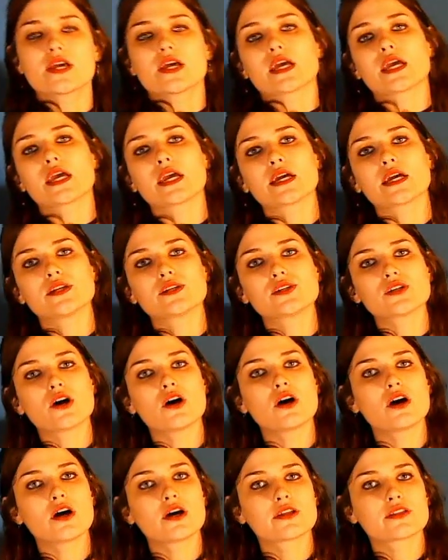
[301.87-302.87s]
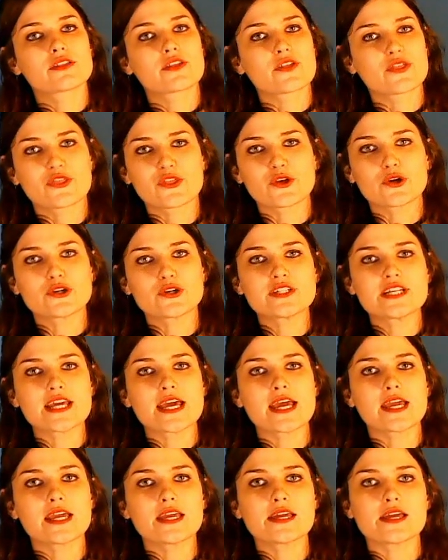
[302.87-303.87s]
and on the third day